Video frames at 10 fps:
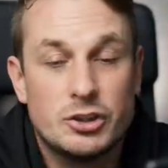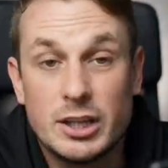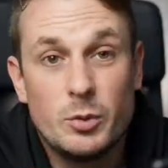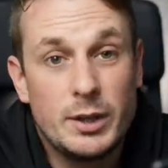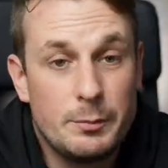
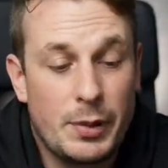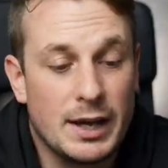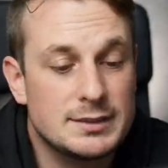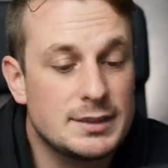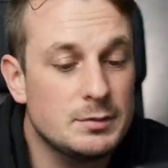Genuine
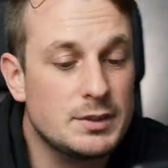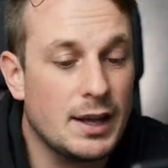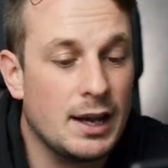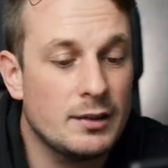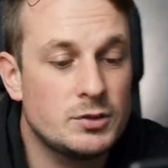Impact seems to
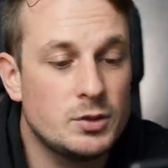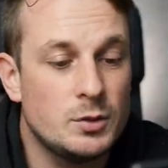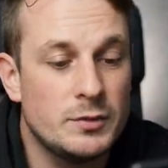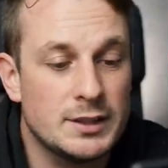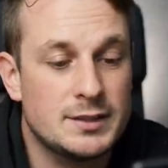have
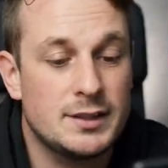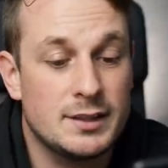Zoom listed